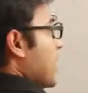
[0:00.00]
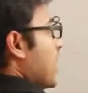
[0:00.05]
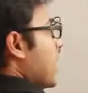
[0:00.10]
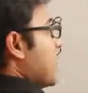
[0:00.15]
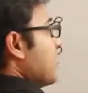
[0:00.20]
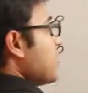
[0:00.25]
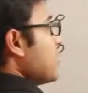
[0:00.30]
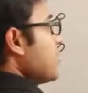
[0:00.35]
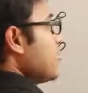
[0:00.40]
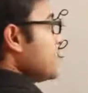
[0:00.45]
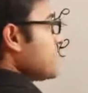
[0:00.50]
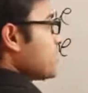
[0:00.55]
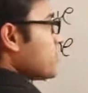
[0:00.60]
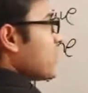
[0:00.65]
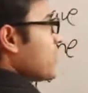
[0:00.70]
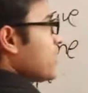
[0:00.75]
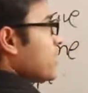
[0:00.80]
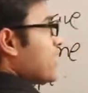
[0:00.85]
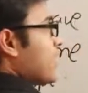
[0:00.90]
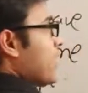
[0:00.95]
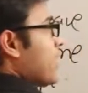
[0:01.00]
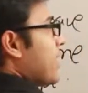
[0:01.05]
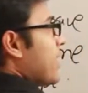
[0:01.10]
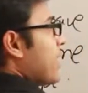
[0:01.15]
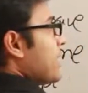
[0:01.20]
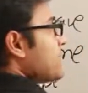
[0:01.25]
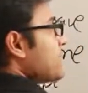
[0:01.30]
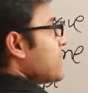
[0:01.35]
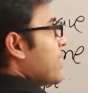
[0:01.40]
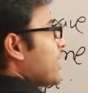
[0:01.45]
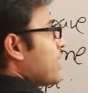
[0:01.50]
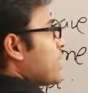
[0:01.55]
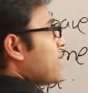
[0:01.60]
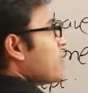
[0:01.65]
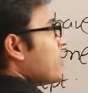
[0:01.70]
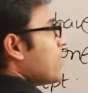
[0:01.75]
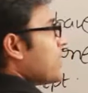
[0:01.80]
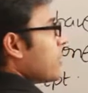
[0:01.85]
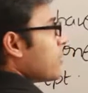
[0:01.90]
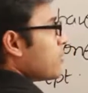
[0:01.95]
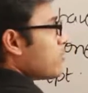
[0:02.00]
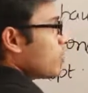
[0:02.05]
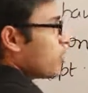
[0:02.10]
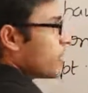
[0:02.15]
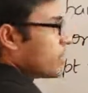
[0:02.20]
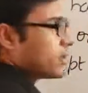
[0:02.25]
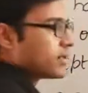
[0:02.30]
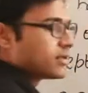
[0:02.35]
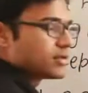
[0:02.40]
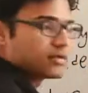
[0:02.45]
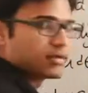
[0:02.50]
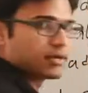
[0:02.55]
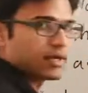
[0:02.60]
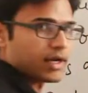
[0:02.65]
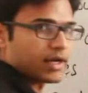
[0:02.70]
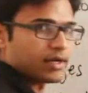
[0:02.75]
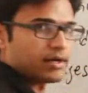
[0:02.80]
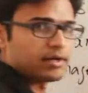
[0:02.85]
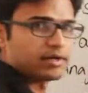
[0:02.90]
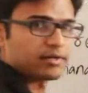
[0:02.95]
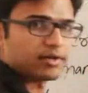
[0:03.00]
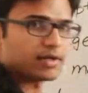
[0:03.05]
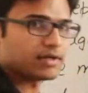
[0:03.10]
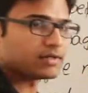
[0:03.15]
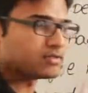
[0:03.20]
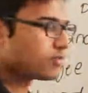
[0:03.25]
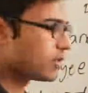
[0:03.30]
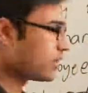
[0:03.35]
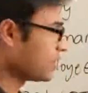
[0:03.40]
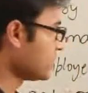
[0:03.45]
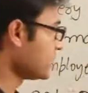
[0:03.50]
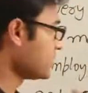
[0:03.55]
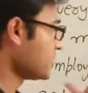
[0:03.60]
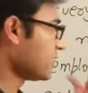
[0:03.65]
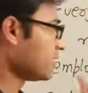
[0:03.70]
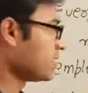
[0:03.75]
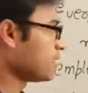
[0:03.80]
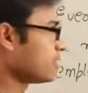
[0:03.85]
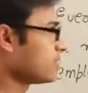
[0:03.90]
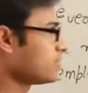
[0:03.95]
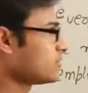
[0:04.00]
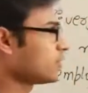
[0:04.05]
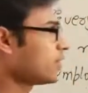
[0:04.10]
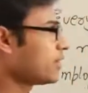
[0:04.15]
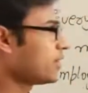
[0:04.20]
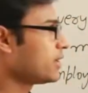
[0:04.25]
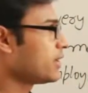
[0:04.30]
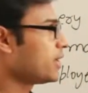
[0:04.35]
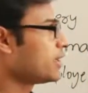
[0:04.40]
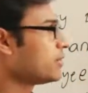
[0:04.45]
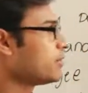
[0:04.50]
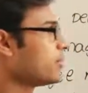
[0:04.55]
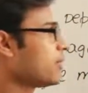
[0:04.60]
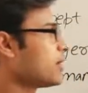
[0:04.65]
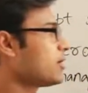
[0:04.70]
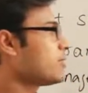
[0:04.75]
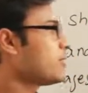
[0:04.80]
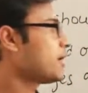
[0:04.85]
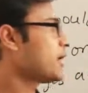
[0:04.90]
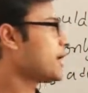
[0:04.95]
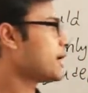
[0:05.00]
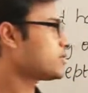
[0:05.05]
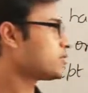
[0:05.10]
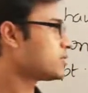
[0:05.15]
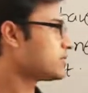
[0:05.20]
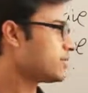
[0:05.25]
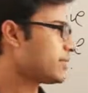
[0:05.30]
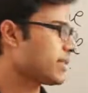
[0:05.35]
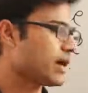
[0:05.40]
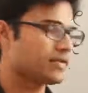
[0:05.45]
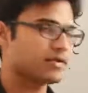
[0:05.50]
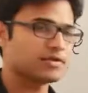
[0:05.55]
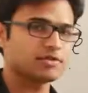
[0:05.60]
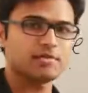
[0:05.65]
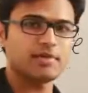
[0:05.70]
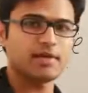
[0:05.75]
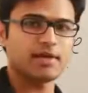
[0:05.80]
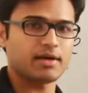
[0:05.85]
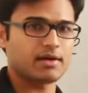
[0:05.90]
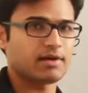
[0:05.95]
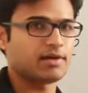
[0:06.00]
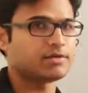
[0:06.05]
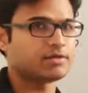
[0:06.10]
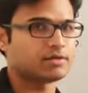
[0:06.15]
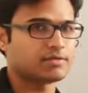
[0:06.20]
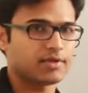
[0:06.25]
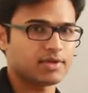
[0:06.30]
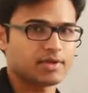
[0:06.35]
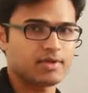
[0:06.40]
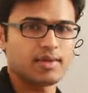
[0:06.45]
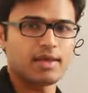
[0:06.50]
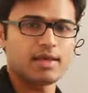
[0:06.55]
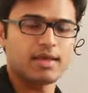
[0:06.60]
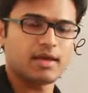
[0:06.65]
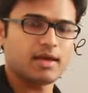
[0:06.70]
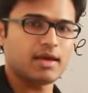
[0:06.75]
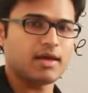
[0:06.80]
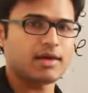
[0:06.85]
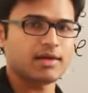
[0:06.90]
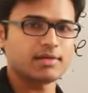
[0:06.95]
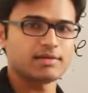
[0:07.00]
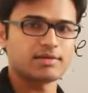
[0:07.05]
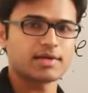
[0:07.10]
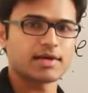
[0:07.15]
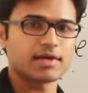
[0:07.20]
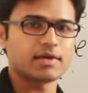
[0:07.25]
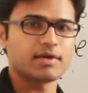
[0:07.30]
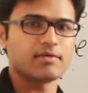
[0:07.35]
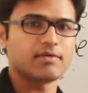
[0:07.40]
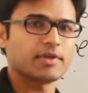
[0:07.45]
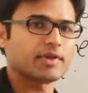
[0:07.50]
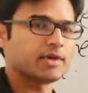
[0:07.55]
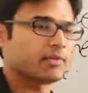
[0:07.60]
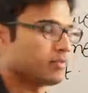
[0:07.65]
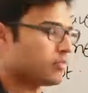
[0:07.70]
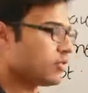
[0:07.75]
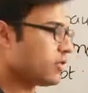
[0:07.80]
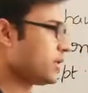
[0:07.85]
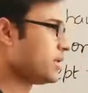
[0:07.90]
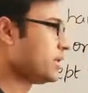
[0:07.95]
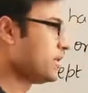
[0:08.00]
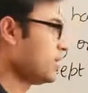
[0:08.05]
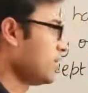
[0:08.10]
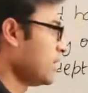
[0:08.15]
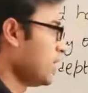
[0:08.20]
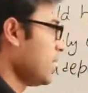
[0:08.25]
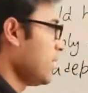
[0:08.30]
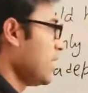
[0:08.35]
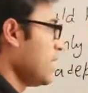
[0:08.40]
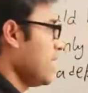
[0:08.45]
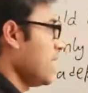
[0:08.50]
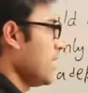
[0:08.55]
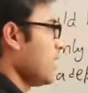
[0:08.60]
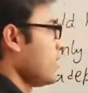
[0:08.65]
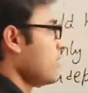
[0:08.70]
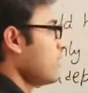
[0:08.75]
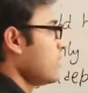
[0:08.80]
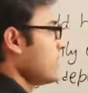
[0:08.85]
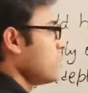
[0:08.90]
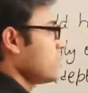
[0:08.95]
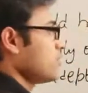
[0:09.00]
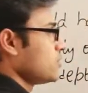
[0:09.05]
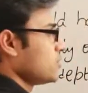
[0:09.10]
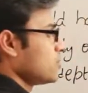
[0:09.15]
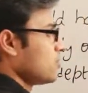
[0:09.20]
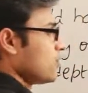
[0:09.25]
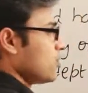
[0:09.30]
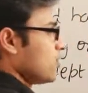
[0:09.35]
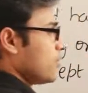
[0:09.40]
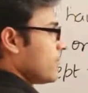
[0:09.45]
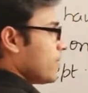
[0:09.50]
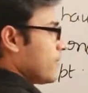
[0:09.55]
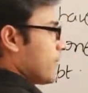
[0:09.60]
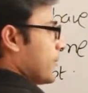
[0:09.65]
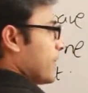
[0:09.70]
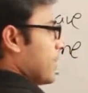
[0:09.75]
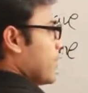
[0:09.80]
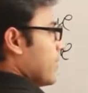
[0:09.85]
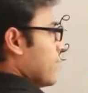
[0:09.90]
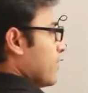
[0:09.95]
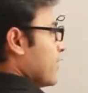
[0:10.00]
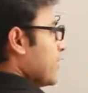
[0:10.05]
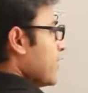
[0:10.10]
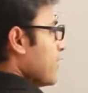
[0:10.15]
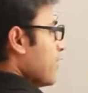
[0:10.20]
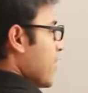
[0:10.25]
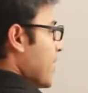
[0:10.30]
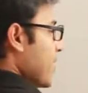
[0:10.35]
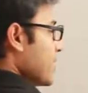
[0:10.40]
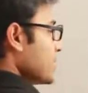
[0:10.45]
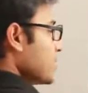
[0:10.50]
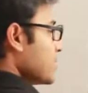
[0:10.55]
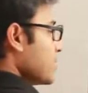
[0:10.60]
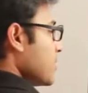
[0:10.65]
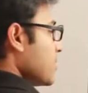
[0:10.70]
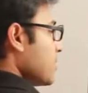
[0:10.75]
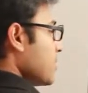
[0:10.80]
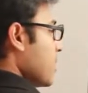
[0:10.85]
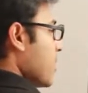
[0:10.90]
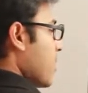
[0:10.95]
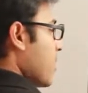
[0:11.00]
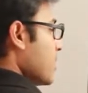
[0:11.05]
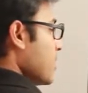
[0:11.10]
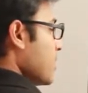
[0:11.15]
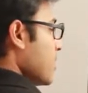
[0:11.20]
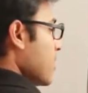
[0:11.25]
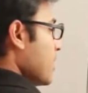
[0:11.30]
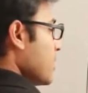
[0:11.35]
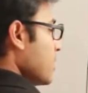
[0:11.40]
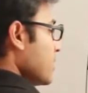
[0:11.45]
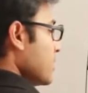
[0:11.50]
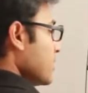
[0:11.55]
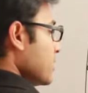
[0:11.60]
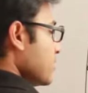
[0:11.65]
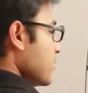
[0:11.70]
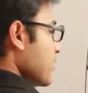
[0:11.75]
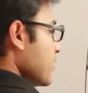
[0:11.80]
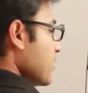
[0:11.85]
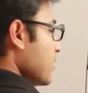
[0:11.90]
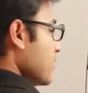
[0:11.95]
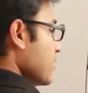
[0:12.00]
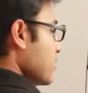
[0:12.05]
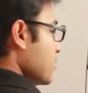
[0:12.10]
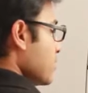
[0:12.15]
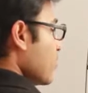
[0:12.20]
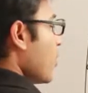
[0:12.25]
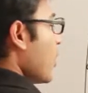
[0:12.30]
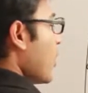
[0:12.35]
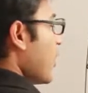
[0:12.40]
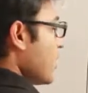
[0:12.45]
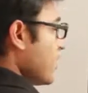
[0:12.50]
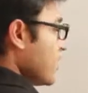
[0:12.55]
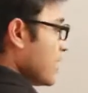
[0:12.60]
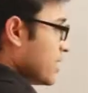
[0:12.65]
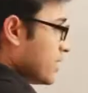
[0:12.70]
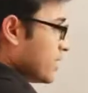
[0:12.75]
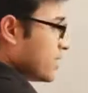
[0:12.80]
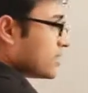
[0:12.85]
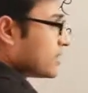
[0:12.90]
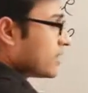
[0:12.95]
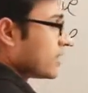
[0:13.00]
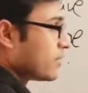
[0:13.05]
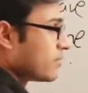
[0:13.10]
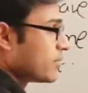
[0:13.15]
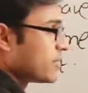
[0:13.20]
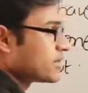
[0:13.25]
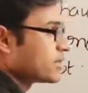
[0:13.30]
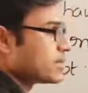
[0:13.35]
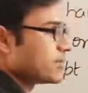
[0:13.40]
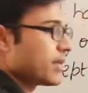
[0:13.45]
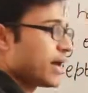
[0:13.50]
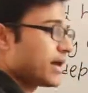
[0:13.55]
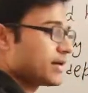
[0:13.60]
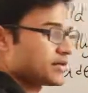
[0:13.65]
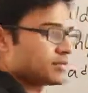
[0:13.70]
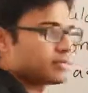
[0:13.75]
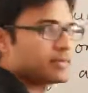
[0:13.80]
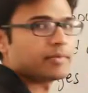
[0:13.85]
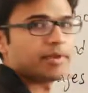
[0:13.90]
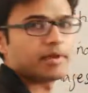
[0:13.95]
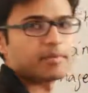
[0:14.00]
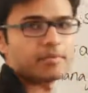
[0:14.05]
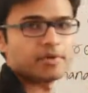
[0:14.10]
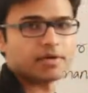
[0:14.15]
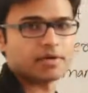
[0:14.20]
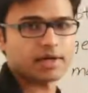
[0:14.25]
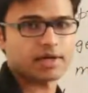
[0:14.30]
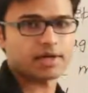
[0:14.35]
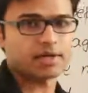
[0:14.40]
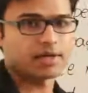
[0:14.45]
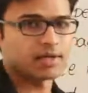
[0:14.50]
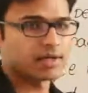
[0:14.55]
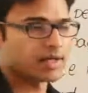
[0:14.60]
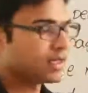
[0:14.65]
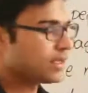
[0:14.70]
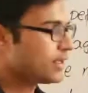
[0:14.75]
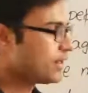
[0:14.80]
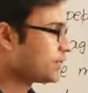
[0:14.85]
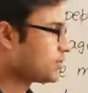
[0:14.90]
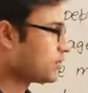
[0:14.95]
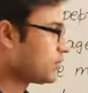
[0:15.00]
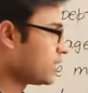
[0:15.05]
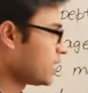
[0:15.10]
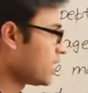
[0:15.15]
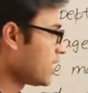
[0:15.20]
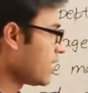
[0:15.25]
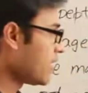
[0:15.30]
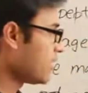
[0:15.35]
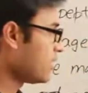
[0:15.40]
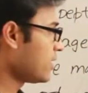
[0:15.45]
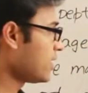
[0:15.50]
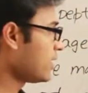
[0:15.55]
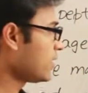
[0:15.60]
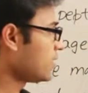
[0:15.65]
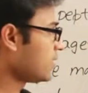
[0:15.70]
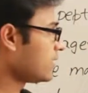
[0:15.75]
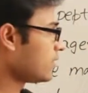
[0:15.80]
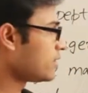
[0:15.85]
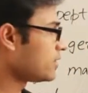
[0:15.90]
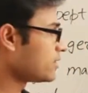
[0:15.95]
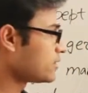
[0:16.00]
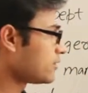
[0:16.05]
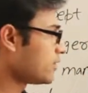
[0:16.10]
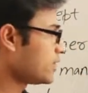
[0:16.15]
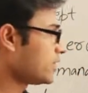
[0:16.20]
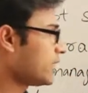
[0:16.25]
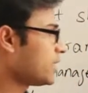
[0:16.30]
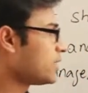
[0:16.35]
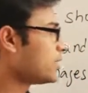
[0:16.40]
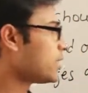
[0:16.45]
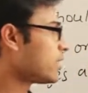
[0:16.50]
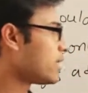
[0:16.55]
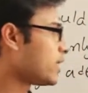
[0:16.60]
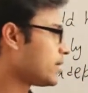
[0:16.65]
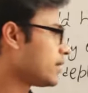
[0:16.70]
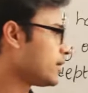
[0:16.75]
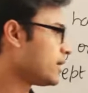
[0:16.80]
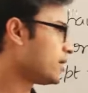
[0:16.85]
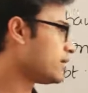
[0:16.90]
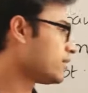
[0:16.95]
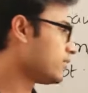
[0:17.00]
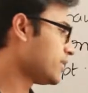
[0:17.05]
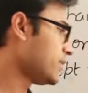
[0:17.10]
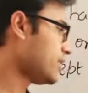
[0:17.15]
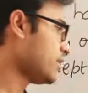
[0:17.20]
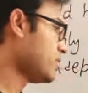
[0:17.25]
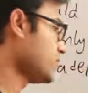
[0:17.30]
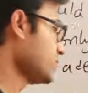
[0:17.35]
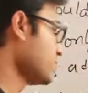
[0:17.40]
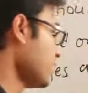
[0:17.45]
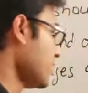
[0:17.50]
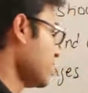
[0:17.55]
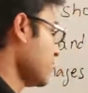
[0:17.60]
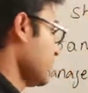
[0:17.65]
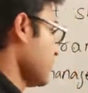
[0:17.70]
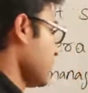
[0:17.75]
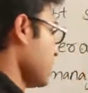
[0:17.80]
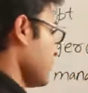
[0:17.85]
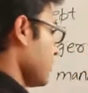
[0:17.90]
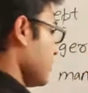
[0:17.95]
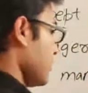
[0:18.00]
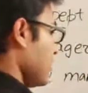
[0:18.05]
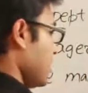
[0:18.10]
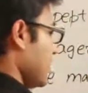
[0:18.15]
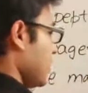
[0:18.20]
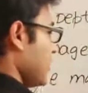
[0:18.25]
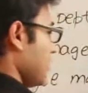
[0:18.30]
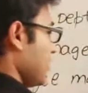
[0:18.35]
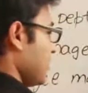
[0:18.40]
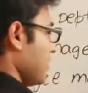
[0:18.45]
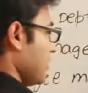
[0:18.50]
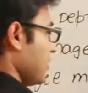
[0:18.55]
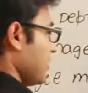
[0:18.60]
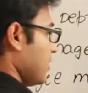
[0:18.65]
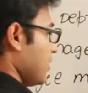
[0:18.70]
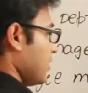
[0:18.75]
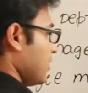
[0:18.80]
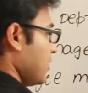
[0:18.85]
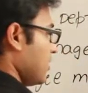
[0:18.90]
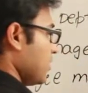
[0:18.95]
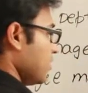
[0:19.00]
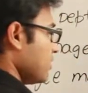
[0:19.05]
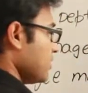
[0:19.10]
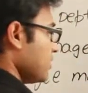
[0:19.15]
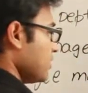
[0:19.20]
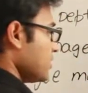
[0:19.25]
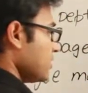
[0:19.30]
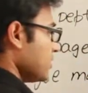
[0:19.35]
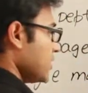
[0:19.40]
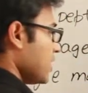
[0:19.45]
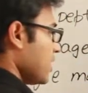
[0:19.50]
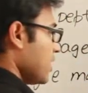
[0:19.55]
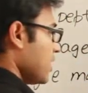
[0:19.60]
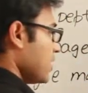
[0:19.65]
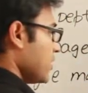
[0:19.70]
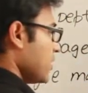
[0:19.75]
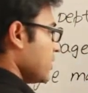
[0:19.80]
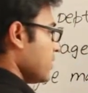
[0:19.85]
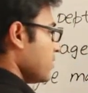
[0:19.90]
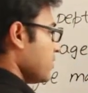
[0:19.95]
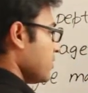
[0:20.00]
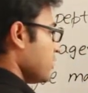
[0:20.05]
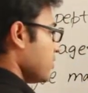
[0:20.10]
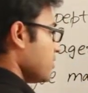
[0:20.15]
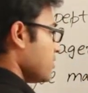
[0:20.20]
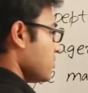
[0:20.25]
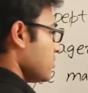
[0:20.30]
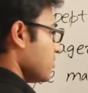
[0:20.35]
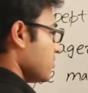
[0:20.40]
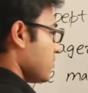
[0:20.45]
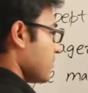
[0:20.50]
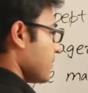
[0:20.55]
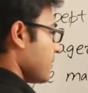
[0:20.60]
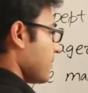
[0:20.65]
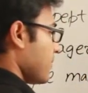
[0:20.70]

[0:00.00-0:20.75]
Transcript: at least one and exactly one employee, right? That is what is said. So a department has to be managed by at least one and exactly one employee, and so the maximum cardinality is 1. So cardinality itself means the maximum number, right? So the cardinality here is 1 and the cardinality here is 1, right? This is the cardinality ratio.